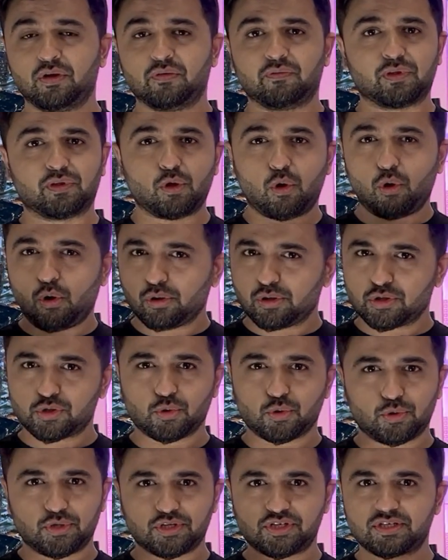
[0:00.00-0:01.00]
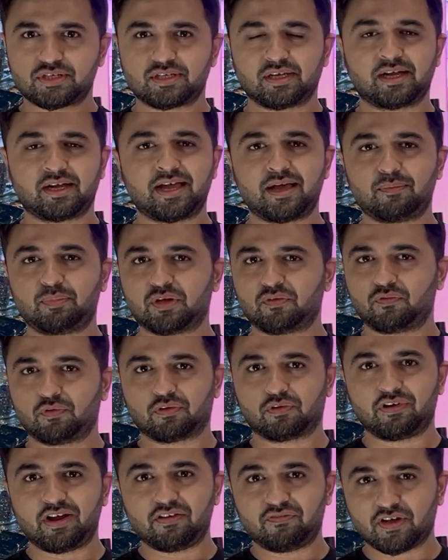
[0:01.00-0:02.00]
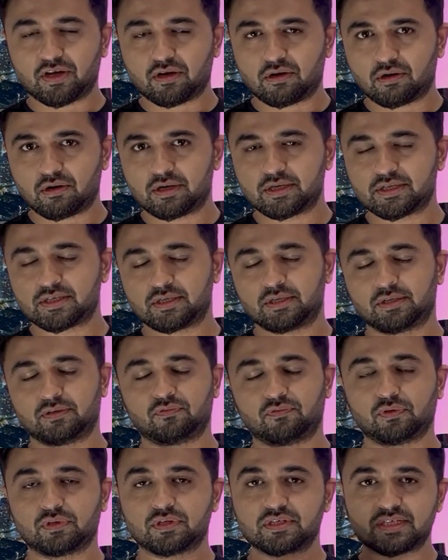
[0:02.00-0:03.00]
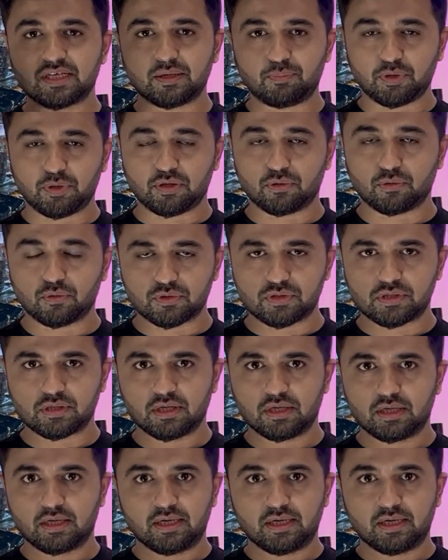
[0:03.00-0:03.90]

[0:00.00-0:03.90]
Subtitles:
With all the shortages that are happening for the graphic cards, for the CPUs,